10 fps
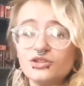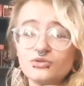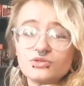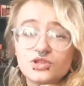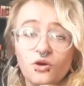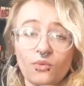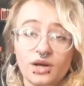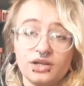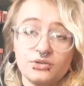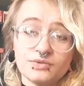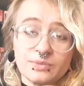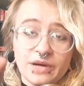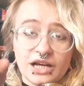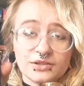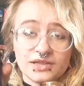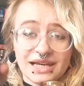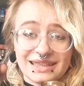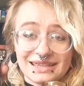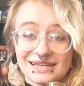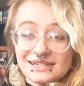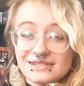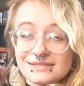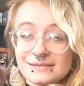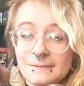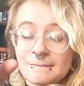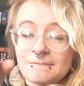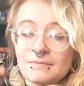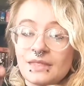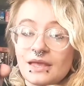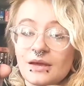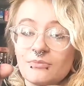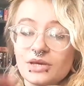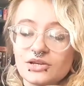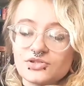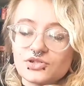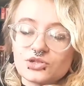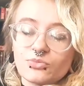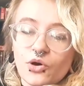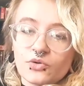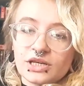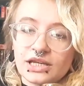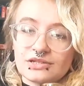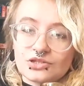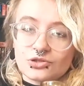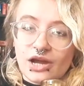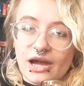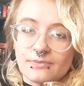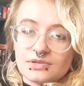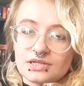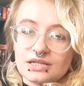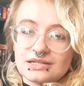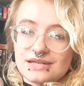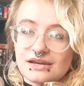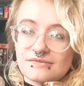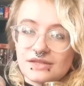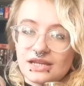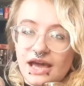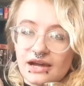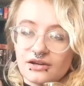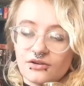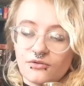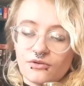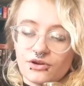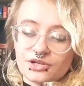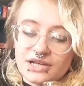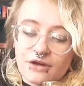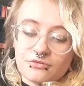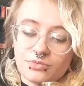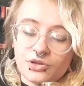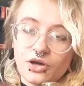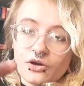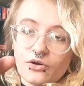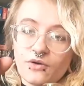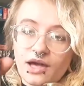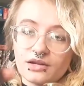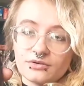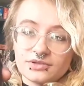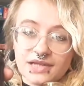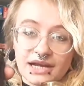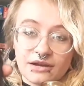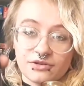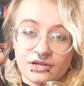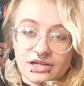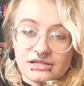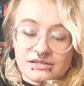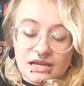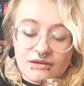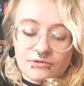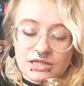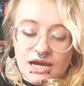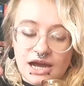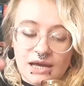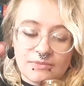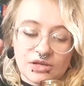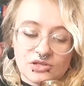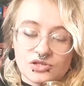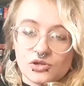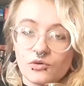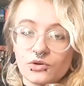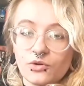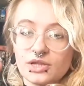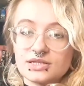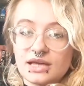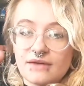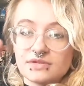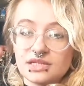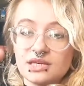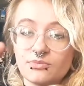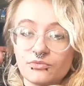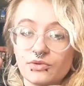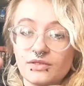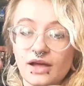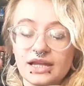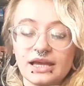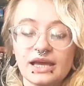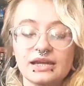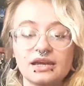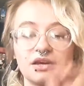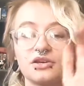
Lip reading: You don't want to use a bottle like this because the smoke gets trapped inside of the neck or down below, and it'll dye out your incense every time, and it's so annoying to have to keep relighting it.